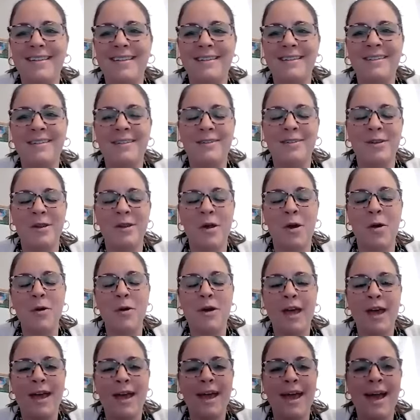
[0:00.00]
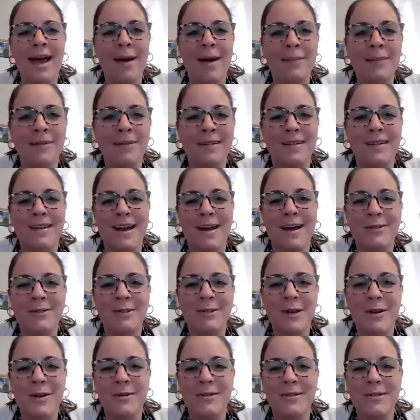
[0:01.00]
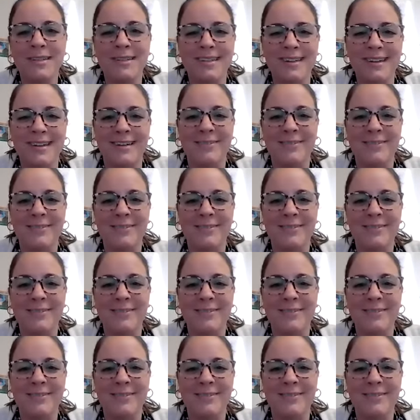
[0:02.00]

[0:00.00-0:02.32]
this is an okay app to download?